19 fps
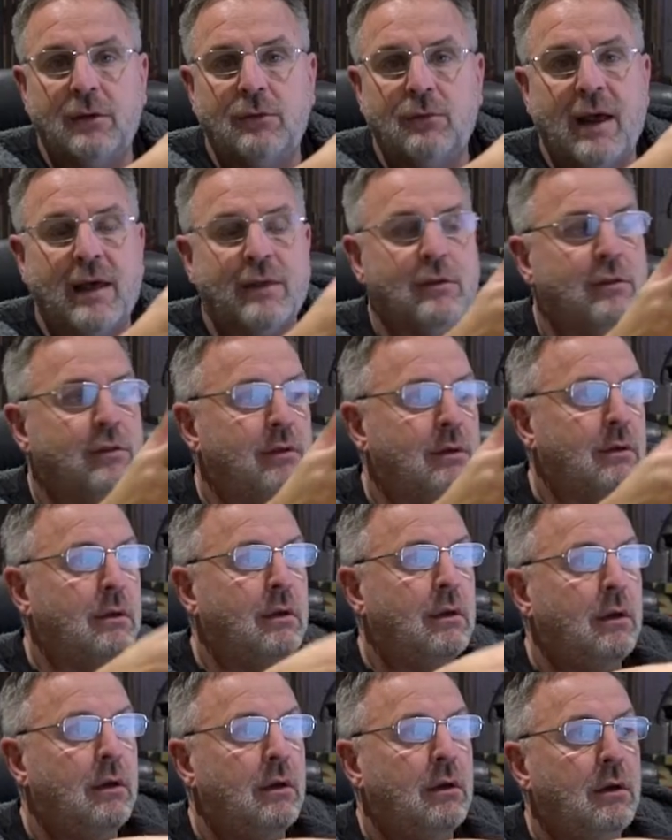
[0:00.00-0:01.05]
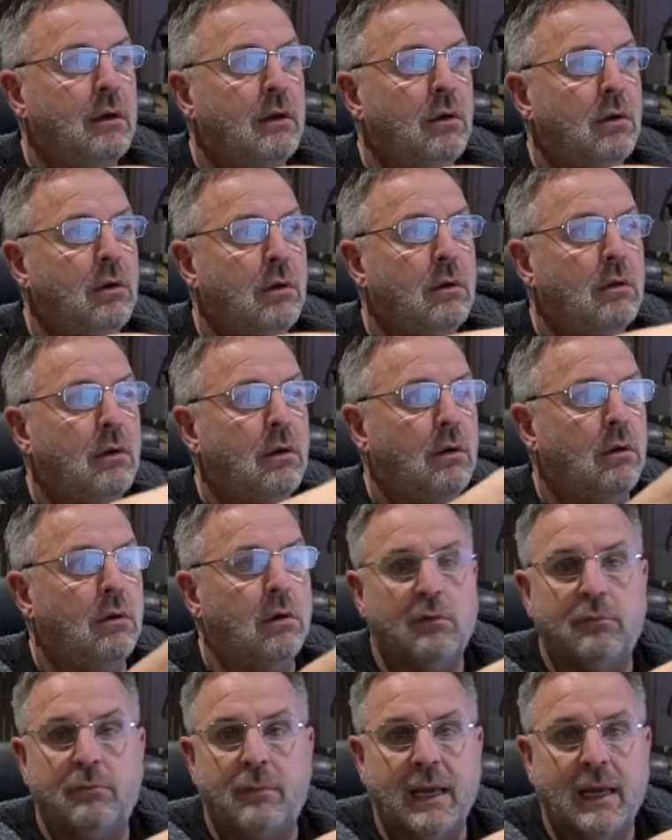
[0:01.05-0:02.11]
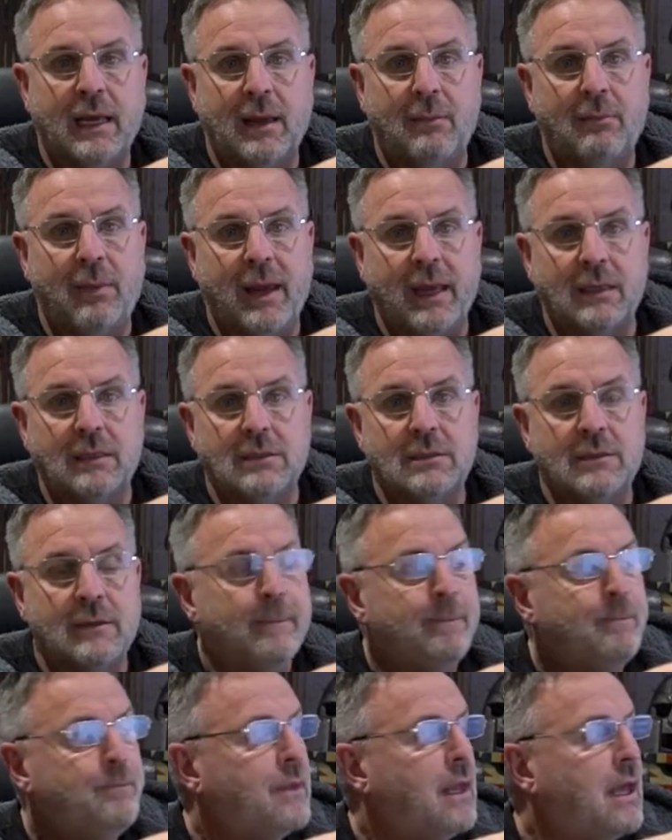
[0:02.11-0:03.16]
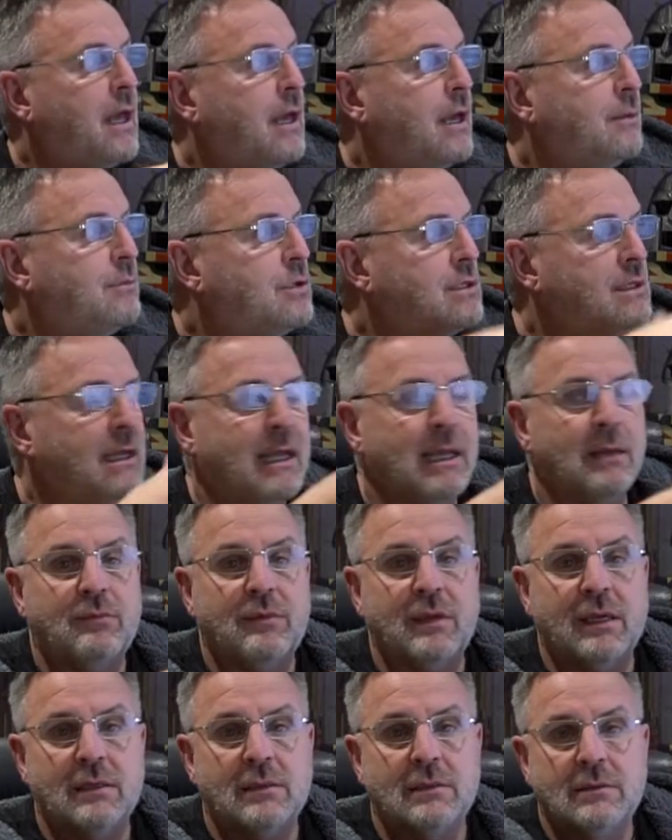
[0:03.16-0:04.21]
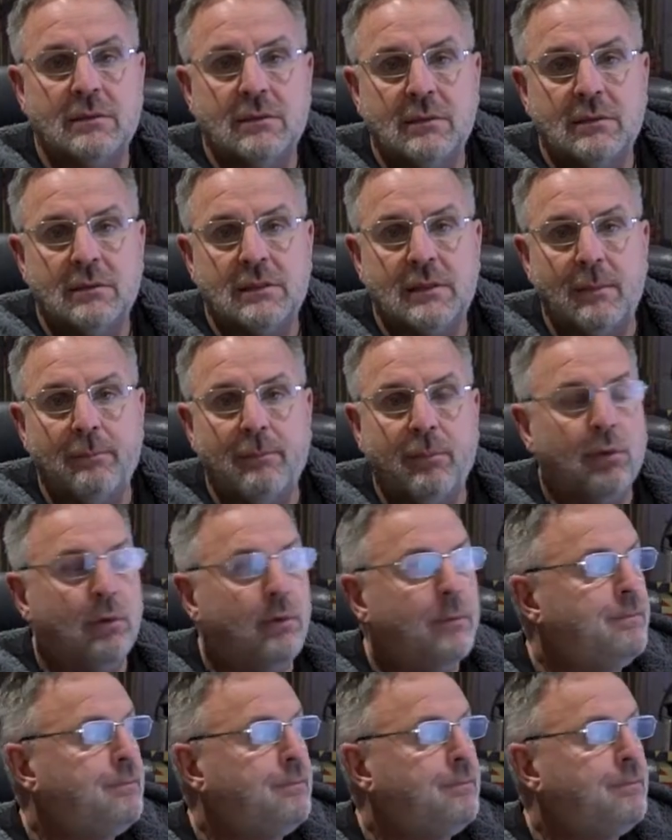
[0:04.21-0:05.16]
rather than all of my campaigns, just to keep things simple.